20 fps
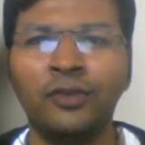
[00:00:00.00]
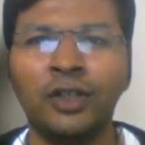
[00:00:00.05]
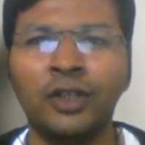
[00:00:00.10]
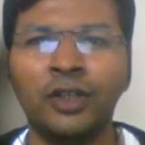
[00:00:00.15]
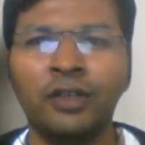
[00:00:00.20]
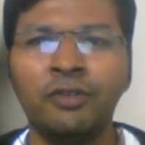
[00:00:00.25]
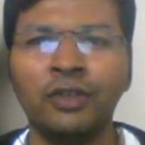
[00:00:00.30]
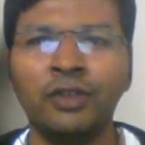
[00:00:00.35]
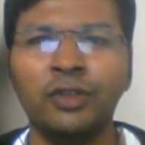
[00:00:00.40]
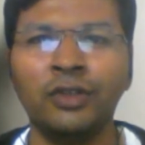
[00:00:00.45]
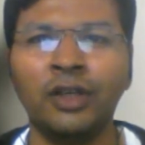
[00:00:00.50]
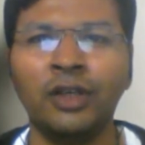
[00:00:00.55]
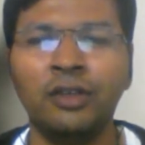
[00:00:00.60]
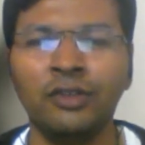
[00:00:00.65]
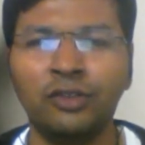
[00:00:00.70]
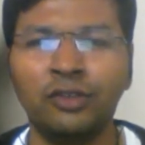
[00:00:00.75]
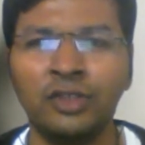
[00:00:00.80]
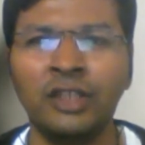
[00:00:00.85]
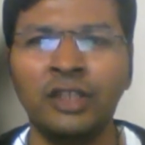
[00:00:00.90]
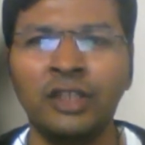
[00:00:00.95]
whatever you have.
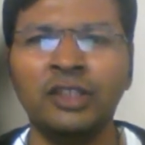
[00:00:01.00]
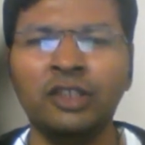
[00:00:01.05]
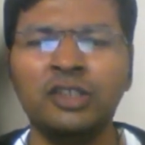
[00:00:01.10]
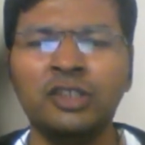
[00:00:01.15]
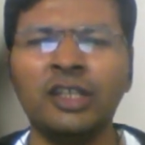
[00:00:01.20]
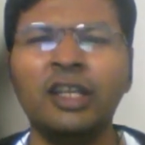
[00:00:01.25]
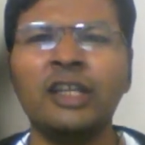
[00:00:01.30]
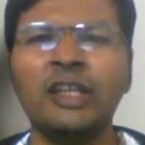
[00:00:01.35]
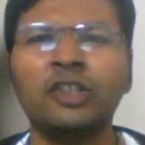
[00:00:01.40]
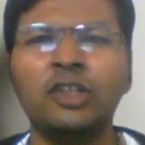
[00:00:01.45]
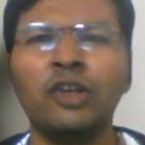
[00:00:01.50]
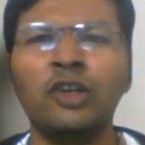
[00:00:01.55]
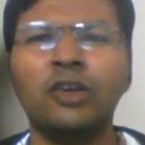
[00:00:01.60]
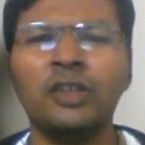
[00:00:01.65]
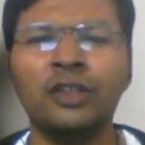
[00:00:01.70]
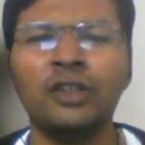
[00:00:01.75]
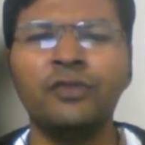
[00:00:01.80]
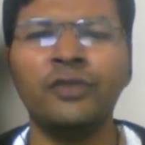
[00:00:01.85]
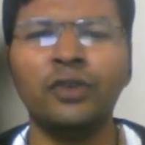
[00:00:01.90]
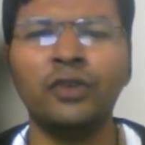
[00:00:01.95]
That these are actually
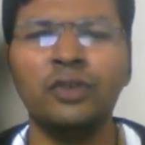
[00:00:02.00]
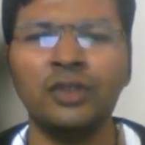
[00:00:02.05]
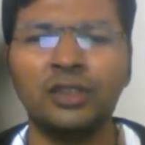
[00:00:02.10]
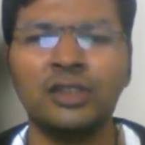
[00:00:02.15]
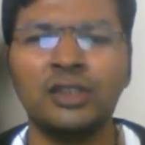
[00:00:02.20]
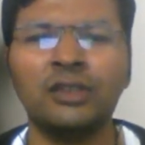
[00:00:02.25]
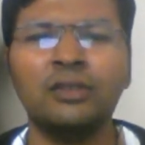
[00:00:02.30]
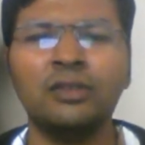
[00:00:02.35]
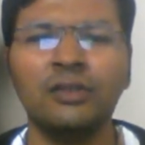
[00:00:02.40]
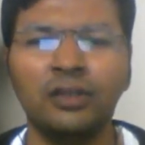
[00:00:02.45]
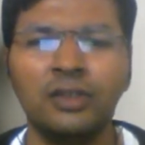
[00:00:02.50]
login flows.